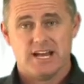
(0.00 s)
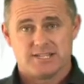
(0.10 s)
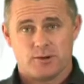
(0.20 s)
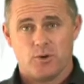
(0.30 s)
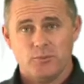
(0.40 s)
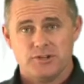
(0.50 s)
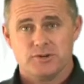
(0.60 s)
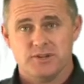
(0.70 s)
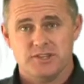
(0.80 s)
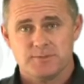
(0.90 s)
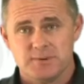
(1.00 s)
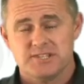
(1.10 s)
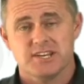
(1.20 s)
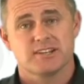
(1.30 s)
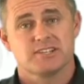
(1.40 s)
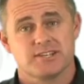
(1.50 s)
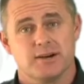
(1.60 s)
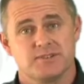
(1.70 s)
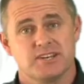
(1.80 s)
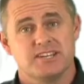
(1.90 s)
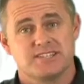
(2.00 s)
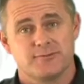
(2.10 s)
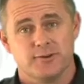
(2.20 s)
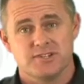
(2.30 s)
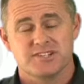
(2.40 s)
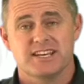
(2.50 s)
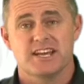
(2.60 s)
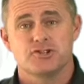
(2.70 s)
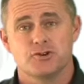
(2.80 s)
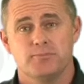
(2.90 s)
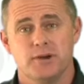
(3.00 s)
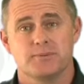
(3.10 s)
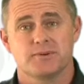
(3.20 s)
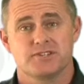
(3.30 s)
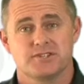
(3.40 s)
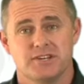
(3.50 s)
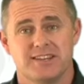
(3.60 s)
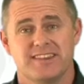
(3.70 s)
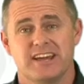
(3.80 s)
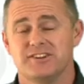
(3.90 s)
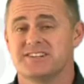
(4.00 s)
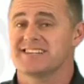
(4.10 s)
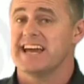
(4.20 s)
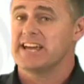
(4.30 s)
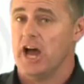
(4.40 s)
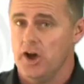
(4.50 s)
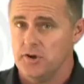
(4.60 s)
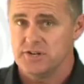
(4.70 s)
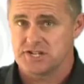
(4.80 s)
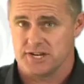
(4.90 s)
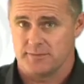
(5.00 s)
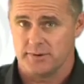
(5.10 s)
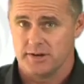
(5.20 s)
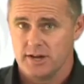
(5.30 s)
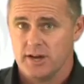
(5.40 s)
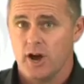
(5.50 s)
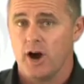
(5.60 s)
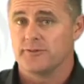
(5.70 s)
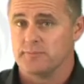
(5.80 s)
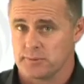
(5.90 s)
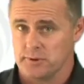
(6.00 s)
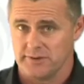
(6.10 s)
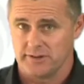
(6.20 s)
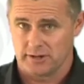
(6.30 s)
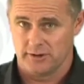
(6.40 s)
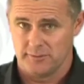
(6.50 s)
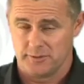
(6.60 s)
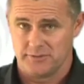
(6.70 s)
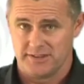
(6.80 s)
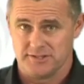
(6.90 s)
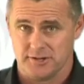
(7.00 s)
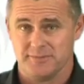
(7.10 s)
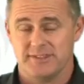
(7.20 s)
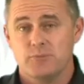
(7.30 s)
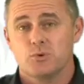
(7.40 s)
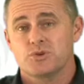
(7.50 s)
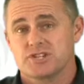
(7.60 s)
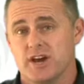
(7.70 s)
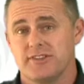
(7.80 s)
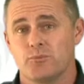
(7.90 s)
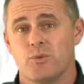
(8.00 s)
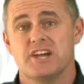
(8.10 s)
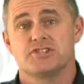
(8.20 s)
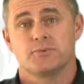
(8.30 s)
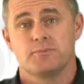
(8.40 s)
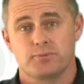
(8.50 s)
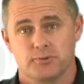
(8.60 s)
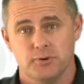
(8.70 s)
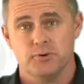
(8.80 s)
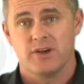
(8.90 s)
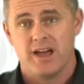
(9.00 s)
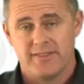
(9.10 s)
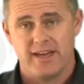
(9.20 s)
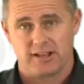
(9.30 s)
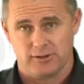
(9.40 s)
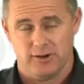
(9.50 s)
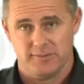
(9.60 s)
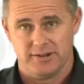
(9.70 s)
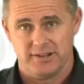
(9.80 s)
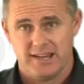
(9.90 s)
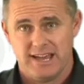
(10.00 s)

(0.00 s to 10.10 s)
So what we do in this particular subject is firstly get your people to see that they need to take ownership of improving the climate within their team. Then we'll show them ways to improve that climate.